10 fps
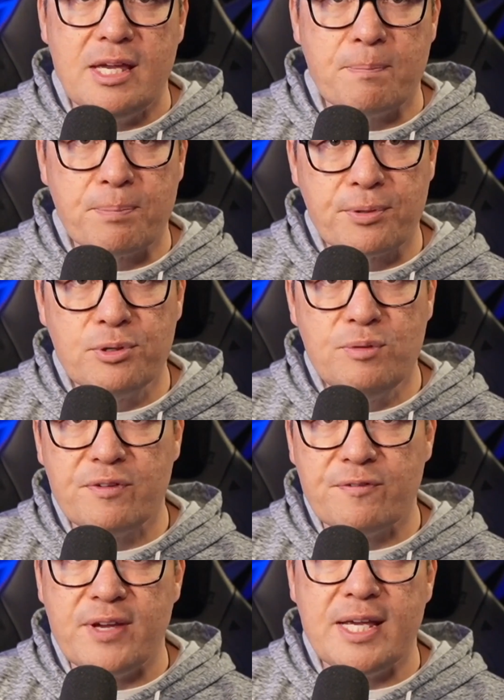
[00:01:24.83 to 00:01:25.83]
It
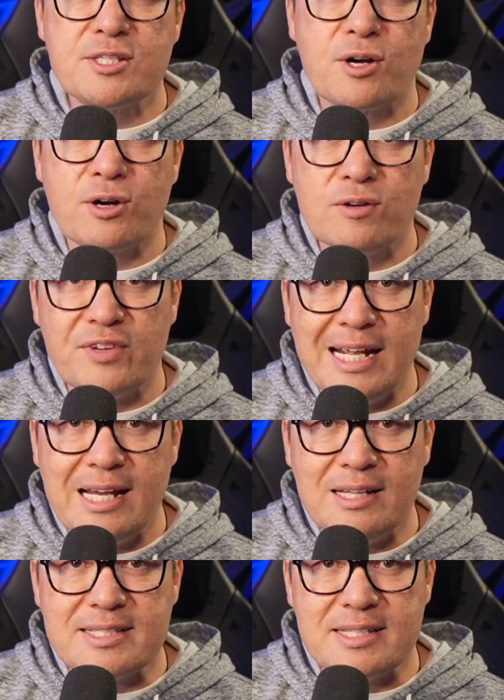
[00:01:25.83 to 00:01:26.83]
proved phase curve
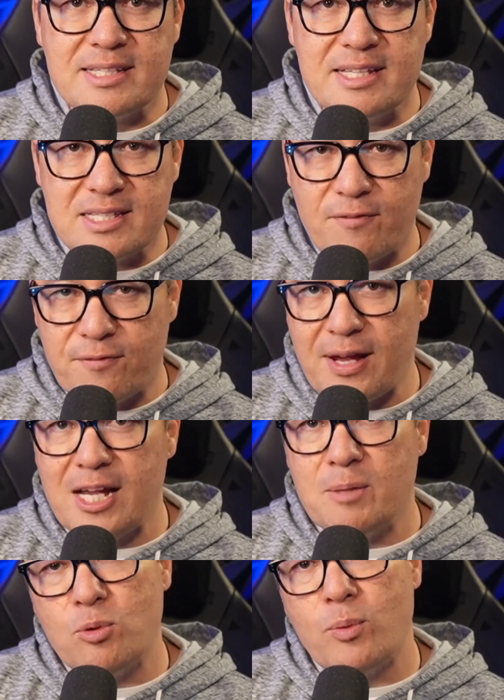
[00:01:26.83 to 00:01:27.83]
analysis is a
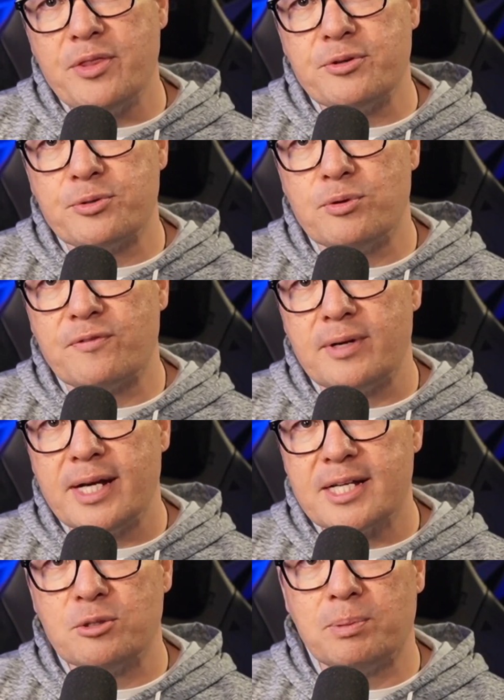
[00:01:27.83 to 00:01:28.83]
viable weather tool for
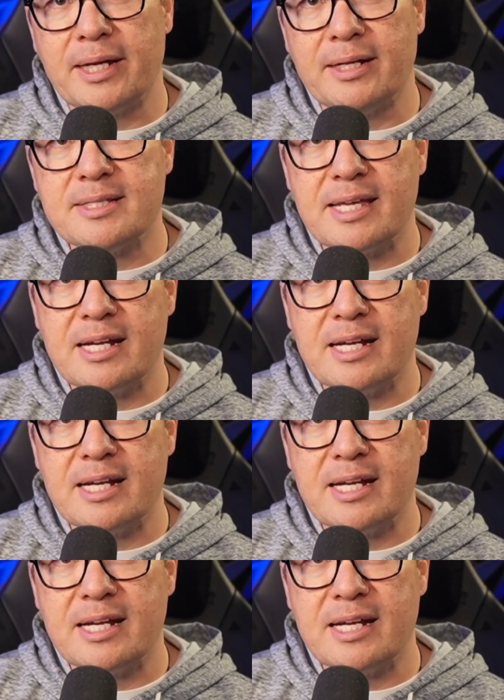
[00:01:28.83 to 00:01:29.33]
exoplanets,